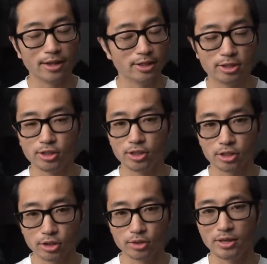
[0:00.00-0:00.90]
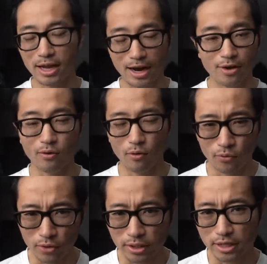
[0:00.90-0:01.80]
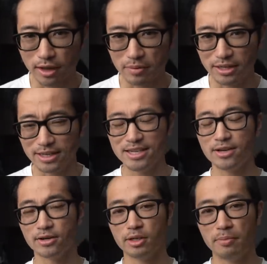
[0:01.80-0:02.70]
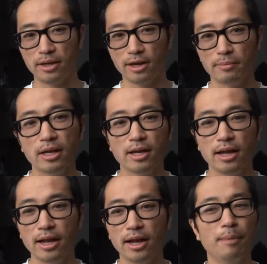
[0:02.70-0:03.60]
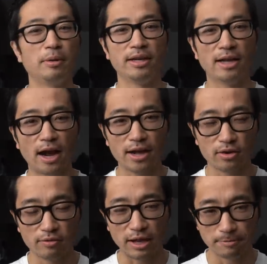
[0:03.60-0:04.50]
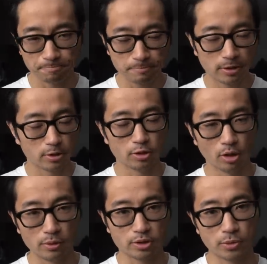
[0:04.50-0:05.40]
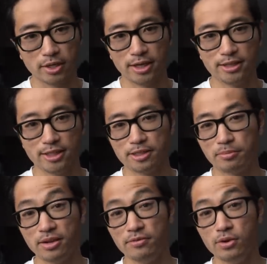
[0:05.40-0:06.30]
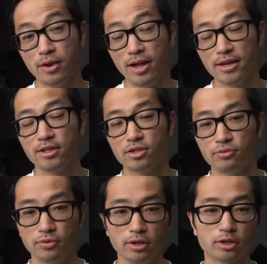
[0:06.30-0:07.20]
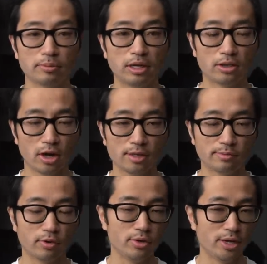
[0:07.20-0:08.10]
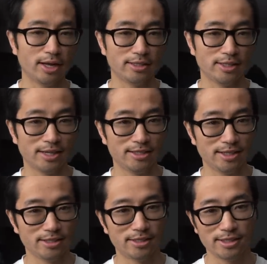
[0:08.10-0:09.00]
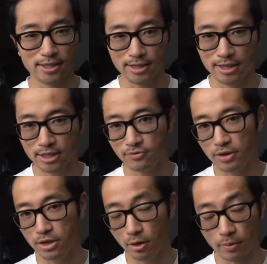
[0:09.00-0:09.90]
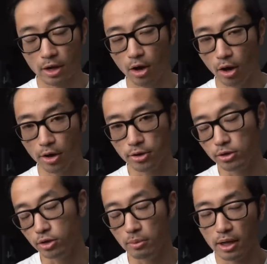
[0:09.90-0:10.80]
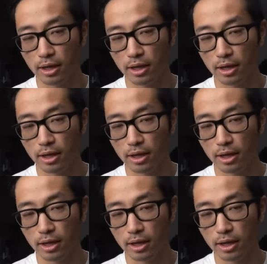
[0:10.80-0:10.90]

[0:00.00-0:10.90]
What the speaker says: This is just a shoe that I really have been eager to pick up. But in either event, no one's going to get a chance to preview any of this footage or my thoughts before you guys get a chance to see this video on YouTube.